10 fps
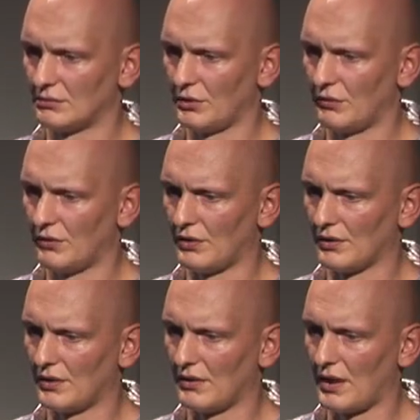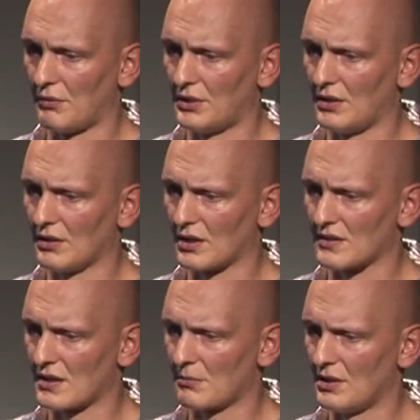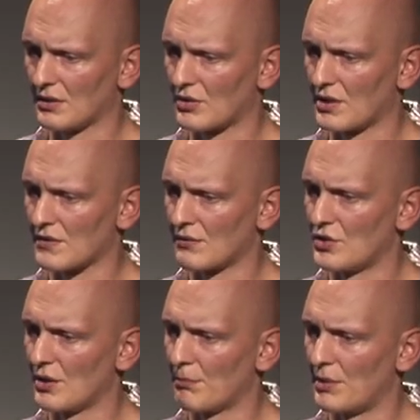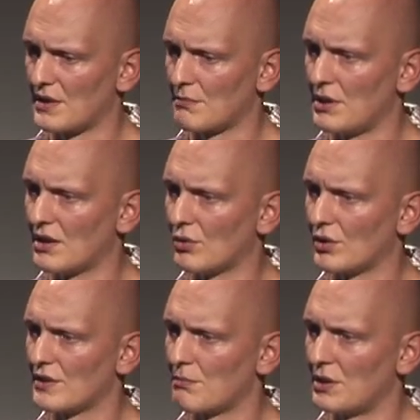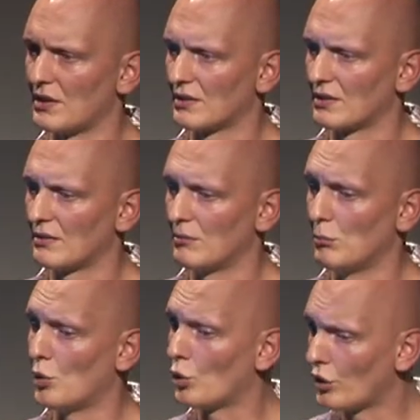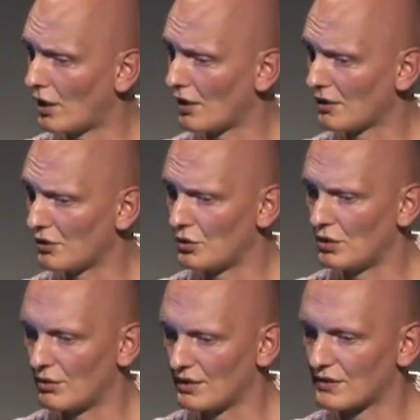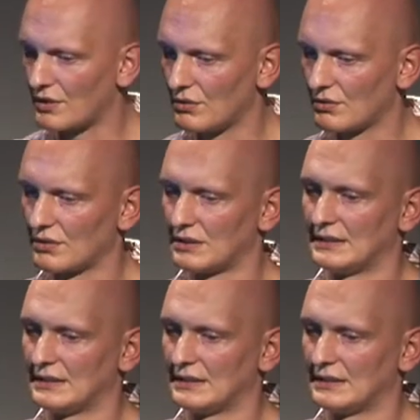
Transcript: we filled everything except the address of jumpsp call sp mona to the rescue